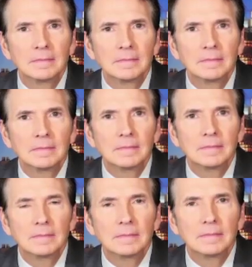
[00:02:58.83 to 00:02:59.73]

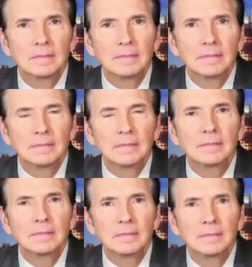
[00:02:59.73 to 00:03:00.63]

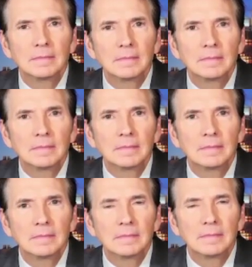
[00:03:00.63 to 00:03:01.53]

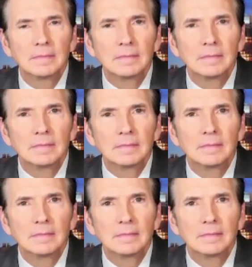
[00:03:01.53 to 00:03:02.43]

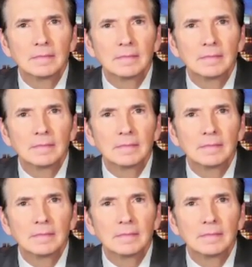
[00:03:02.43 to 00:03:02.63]
The person shown says nothing.